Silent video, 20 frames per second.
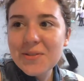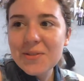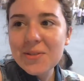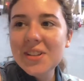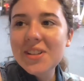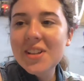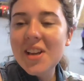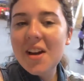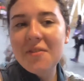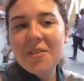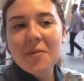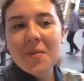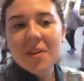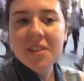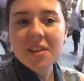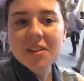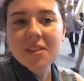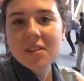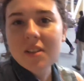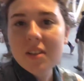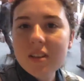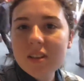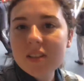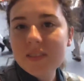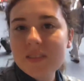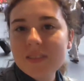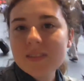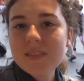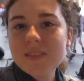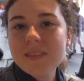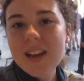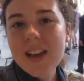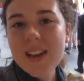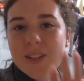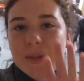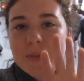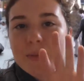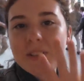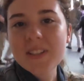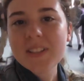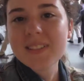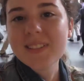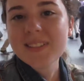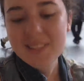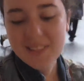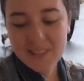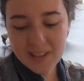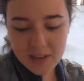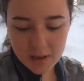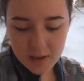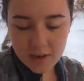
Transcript: of cool stuff. And my sister, hi Sabrina,